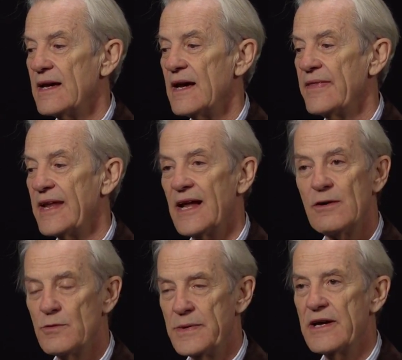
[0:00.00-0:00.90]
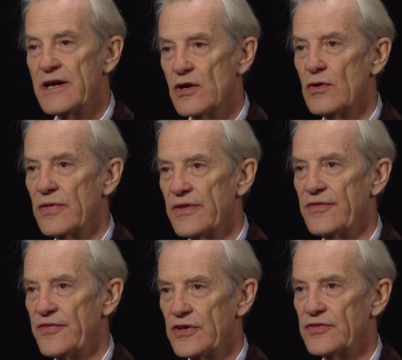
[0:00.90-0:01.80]
And then I would be going on the
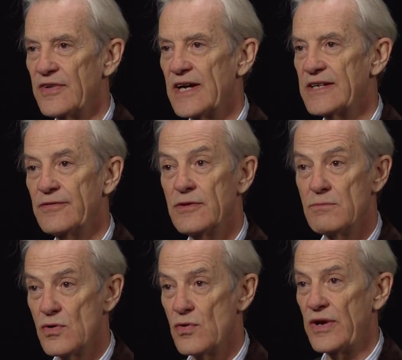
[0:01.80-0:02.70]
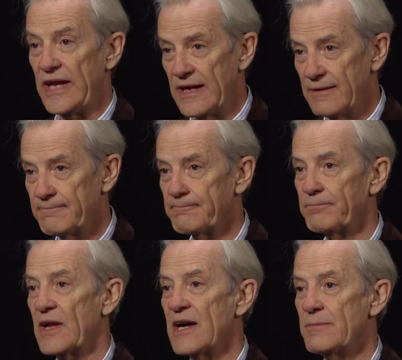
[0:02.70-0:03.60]
first flight of the morning.
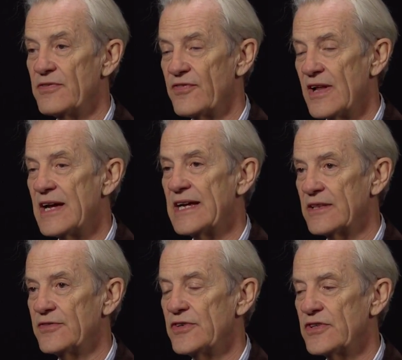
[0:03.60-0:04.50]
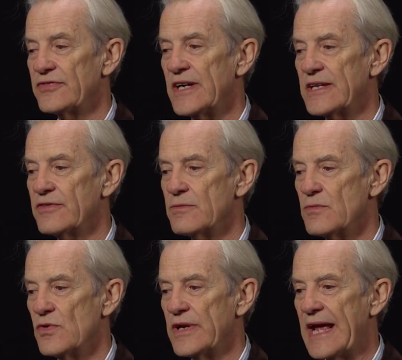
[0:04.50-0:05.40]
I'd be flying the first flight of the
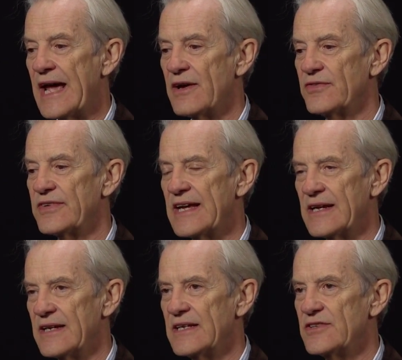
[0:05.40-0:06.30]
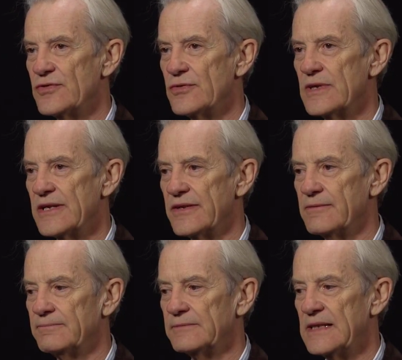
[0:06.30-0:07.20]
morning out of Kennedy to London.
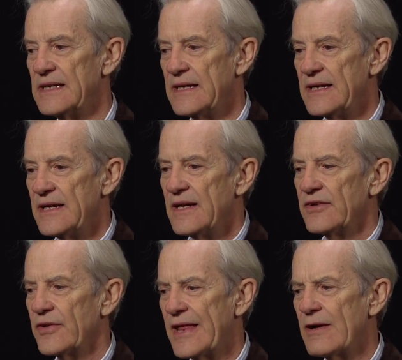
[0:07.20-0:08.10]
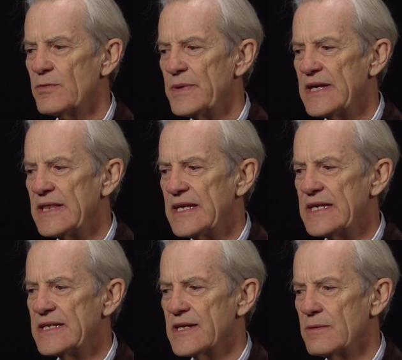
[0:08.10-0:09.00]
So that would be
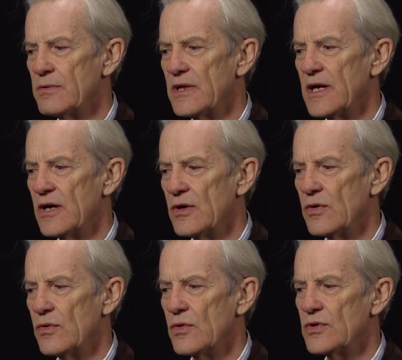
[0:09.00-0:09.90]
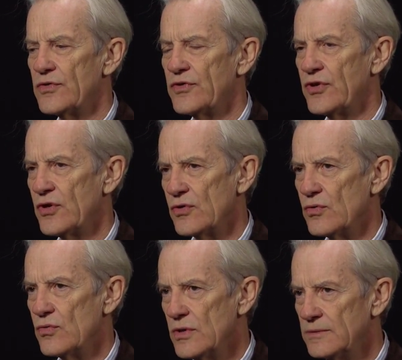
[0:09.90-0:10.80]
the double oh
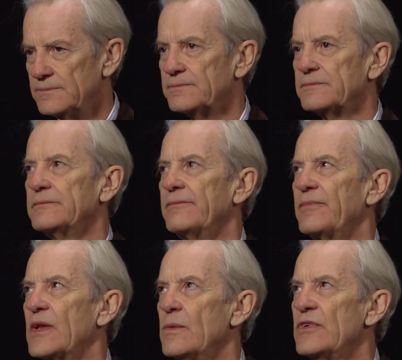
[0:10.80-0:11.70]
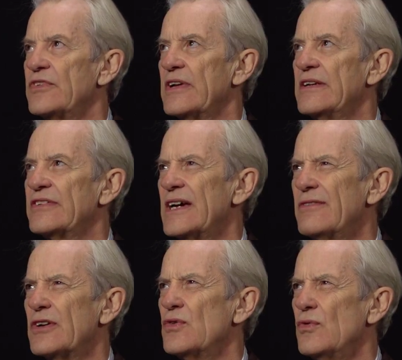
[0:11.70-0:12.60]
two, which, as I
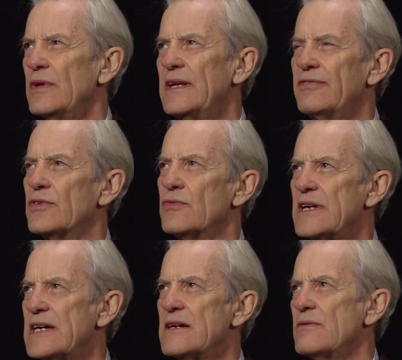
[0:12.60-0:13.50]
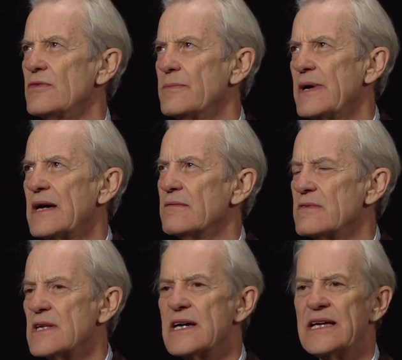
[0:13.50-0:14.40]
recall, left around about
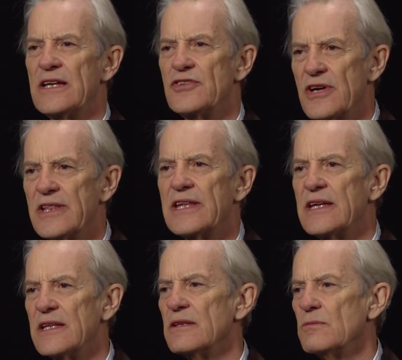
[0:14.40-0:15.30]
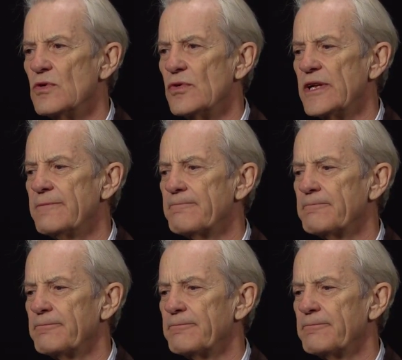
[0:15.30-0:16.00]
nine-ish, I think, in the morning.